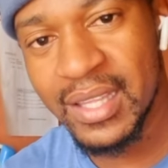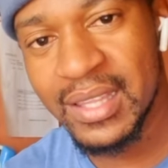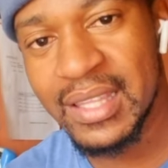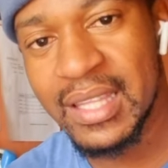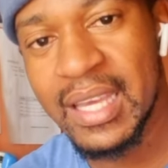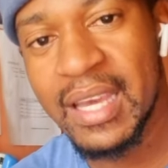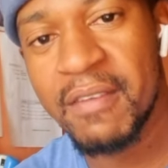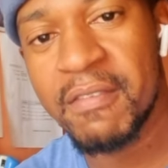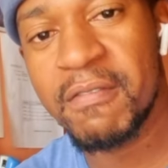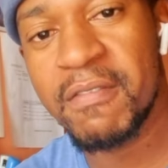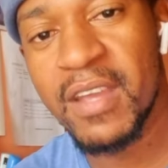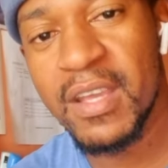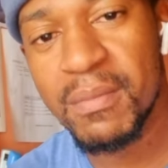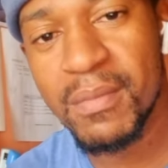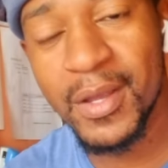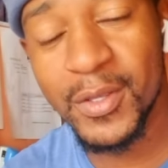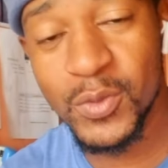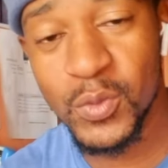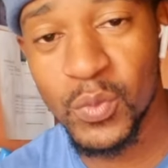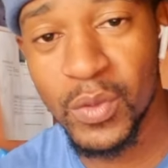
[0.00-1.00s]
their
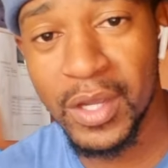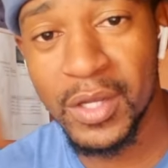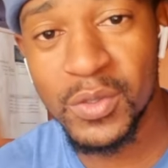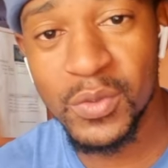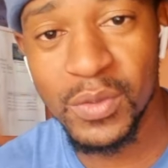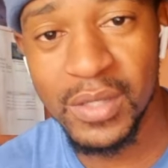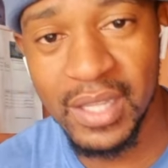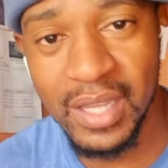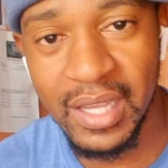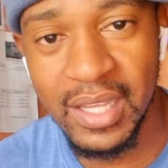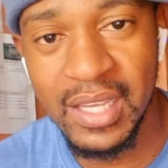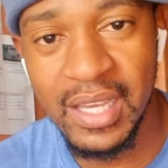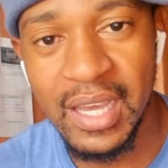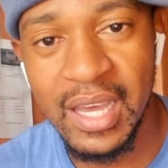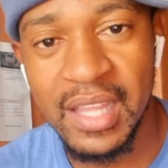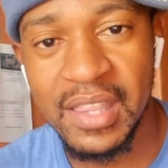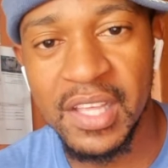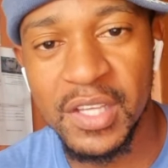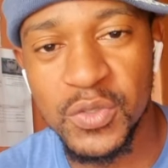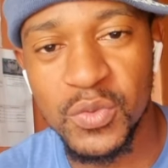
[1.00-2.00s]
famous work today.
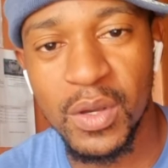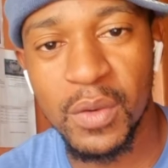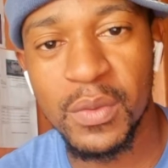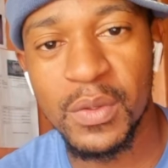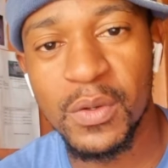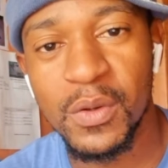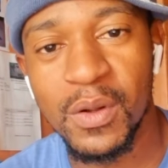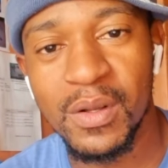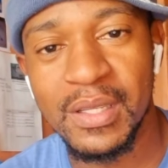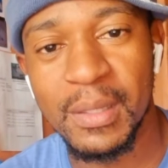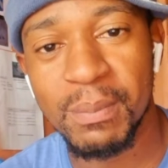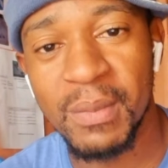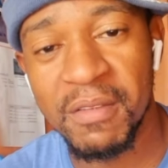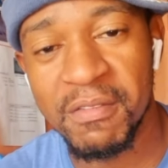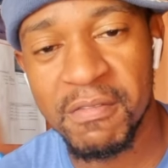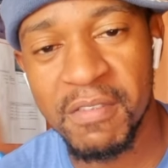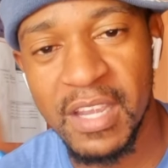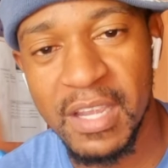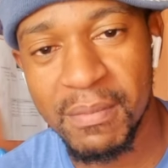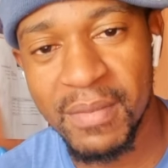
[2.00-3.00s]
That's why we call them the
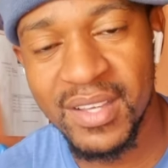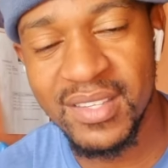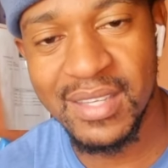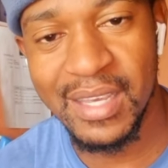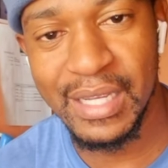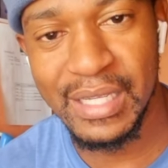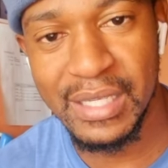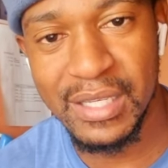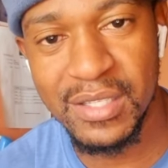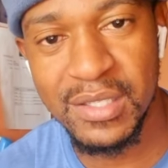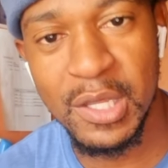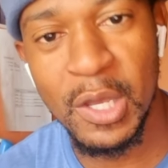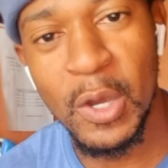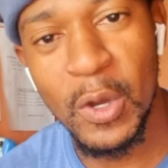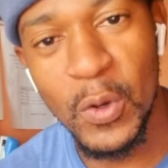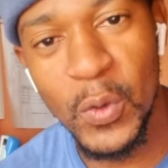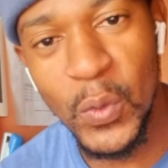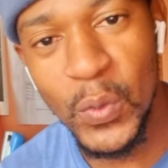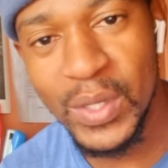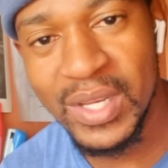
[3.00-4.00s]
famous scientists
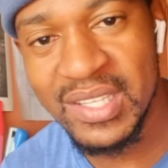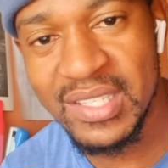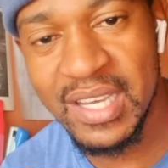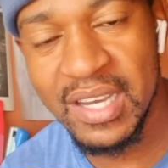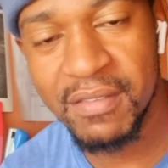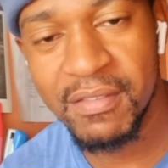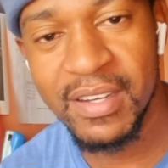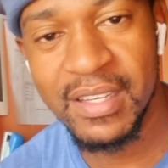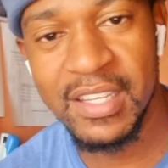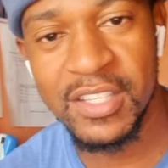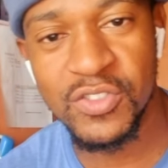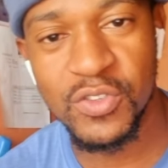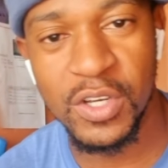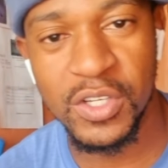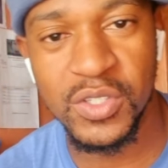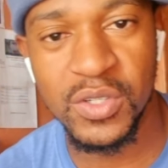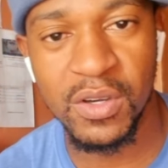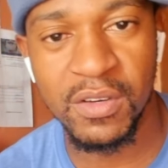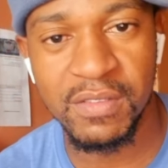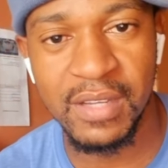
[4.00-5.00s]
who discovered the
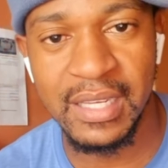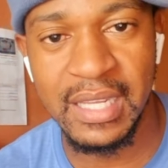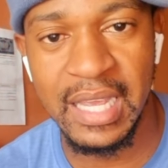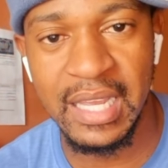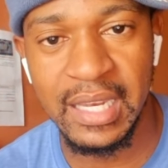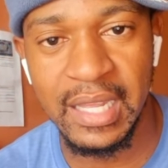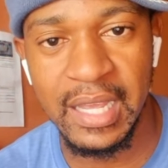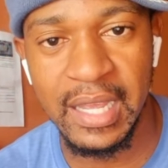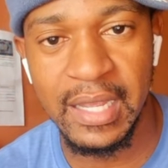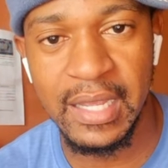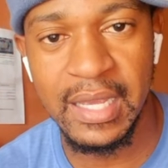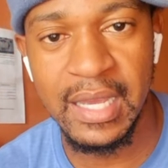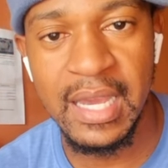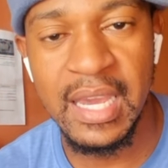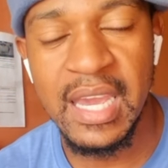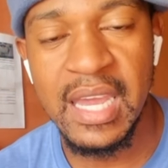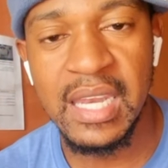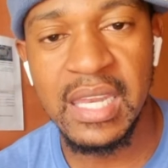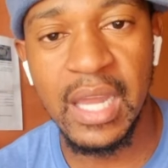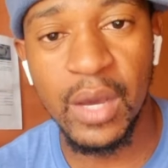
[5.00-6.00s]
structure of the DNA.
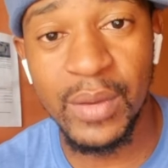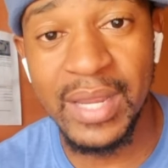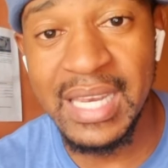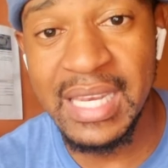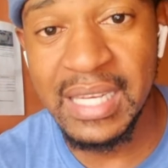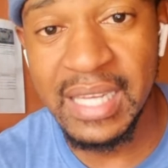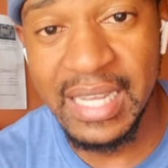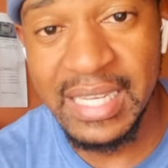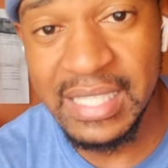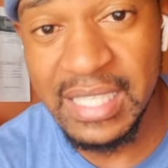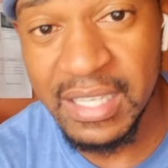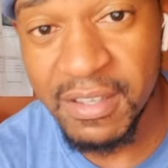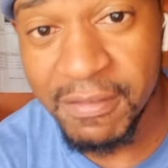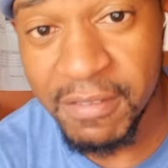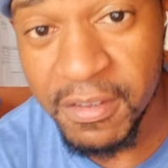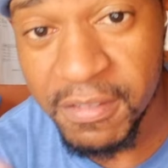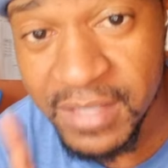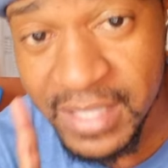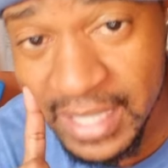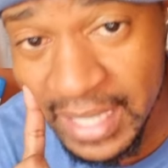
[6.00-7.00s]
Now in
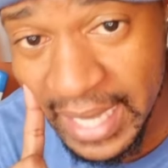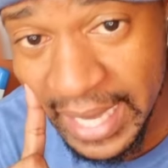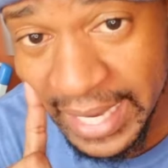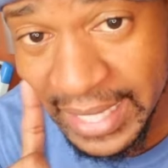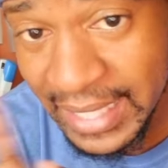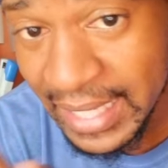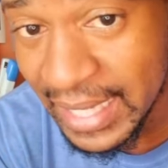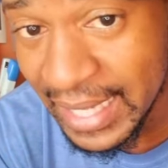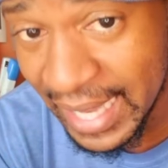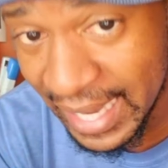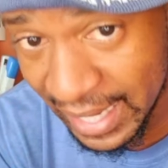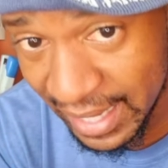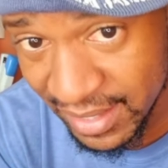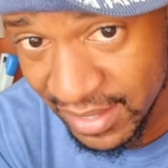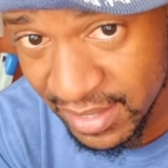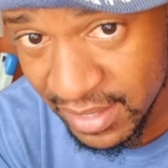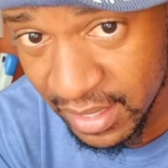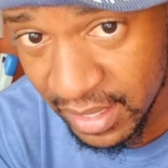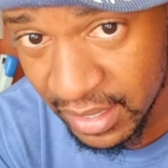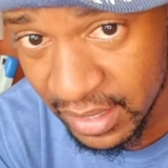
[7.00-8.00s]
1958, like I
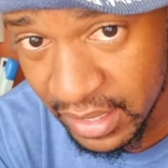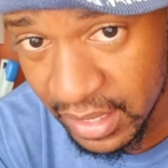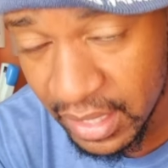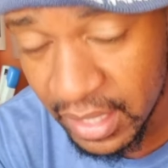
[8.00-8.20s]
said,